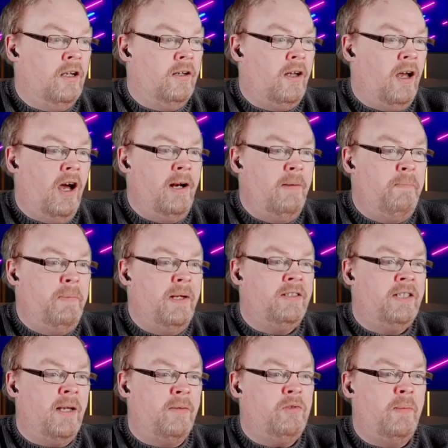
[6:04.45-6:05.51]
I'd have built
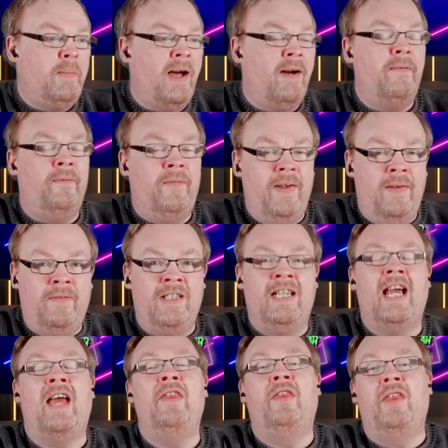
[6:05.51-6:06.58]
up to about 50
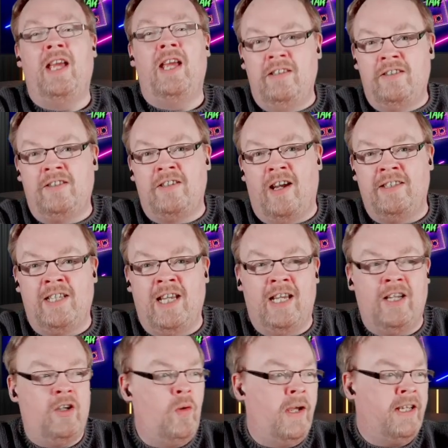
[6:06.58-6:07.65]
and then started to get
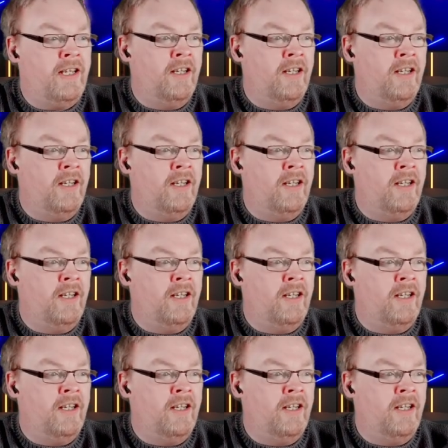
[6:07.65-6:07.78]
quicker,